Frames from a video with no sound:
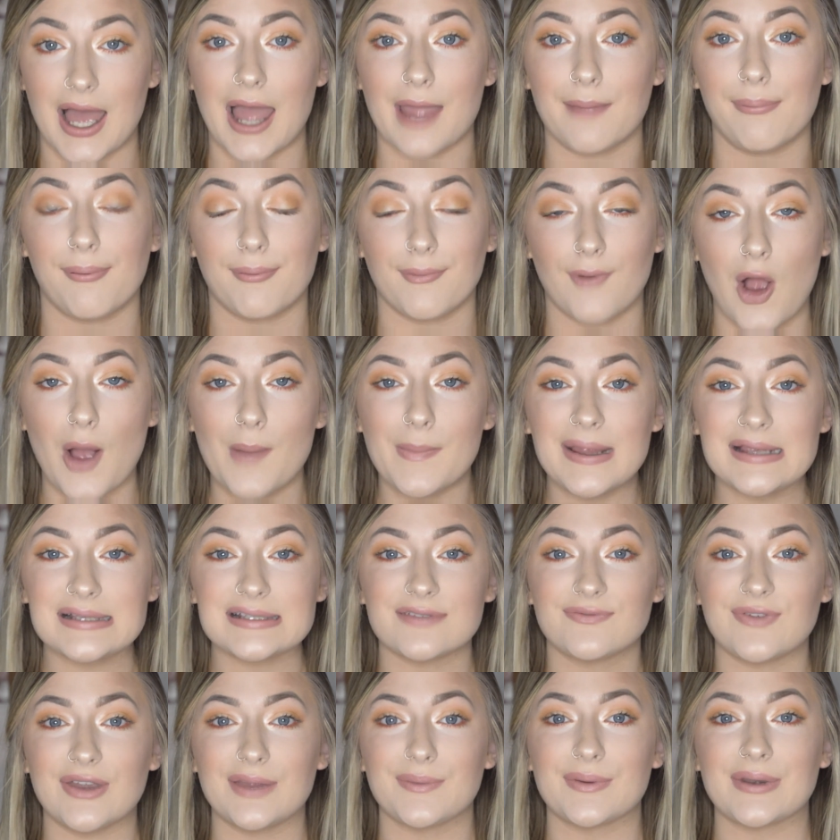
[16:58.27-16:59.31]
I promise.
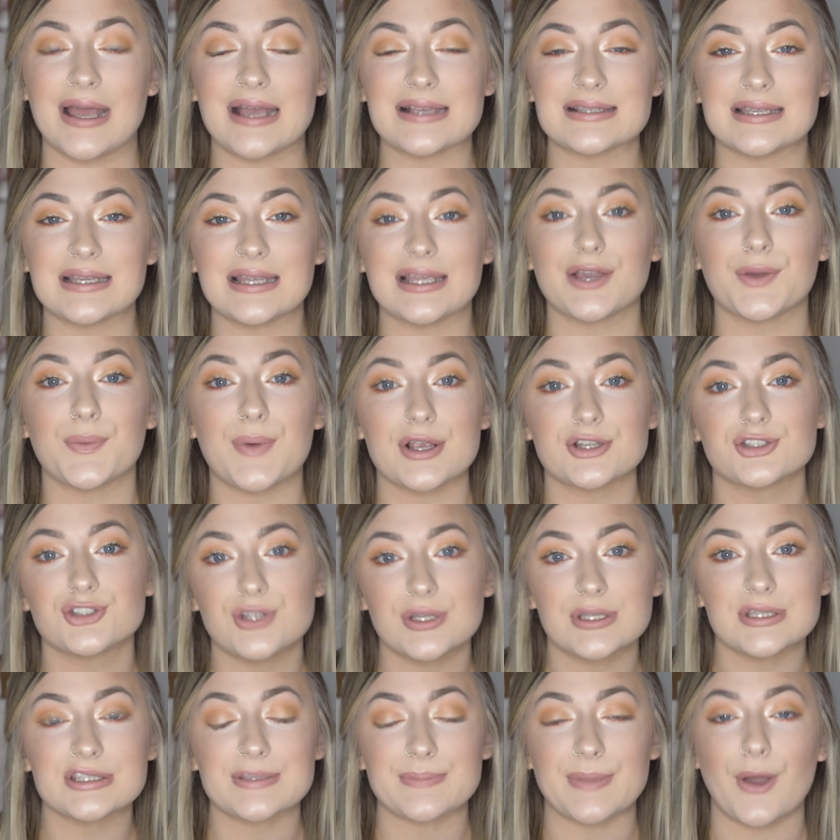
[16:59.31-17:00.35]
If anyone has any
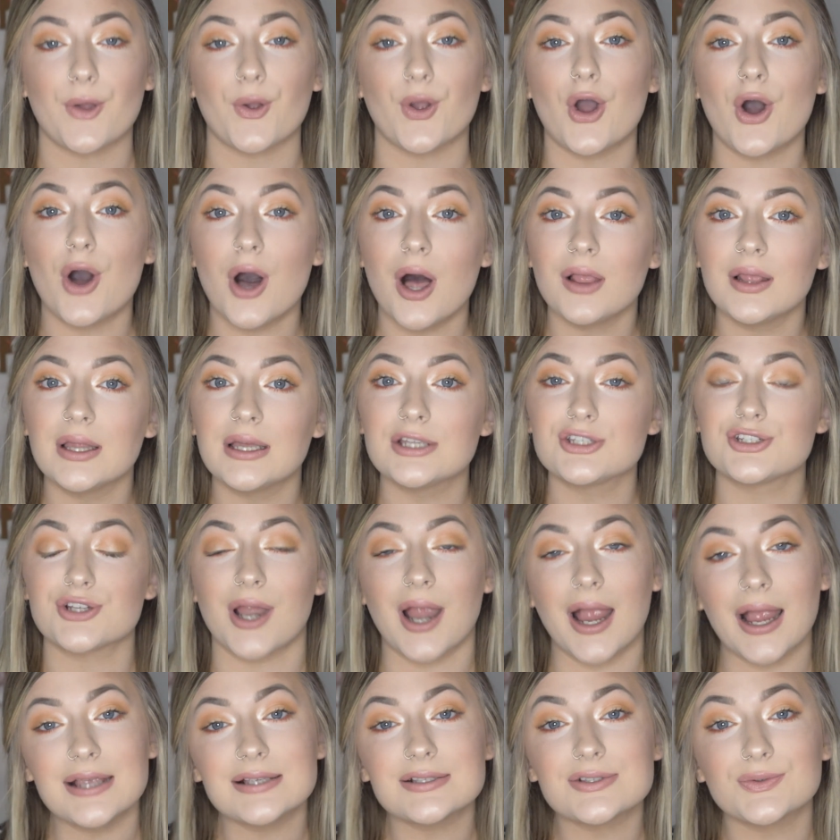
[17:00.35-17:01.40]
questions about college or
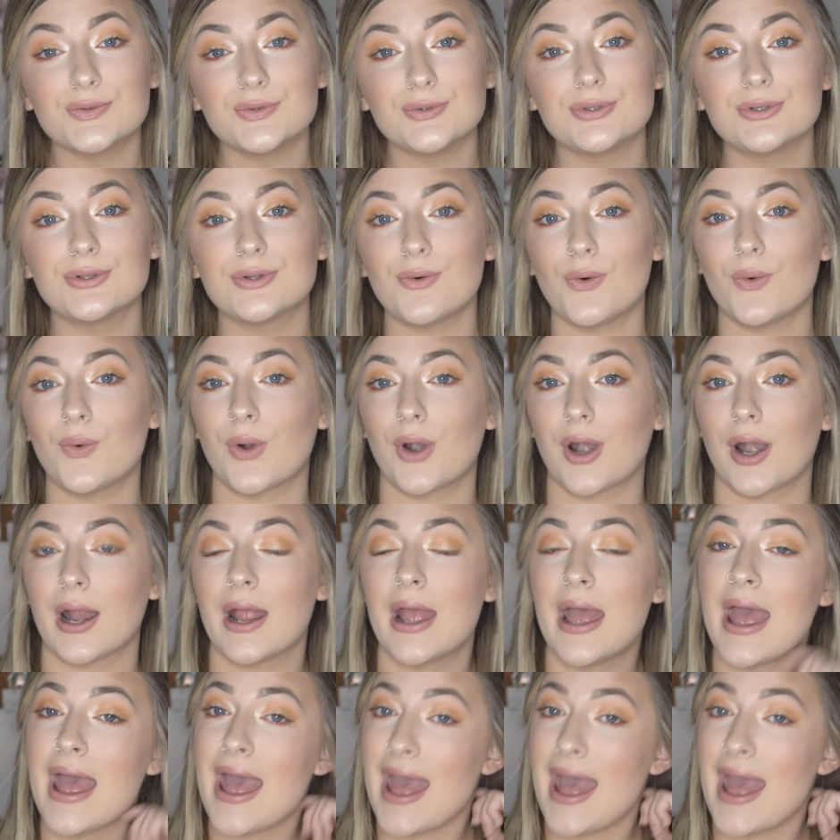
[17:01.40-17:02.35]
high school or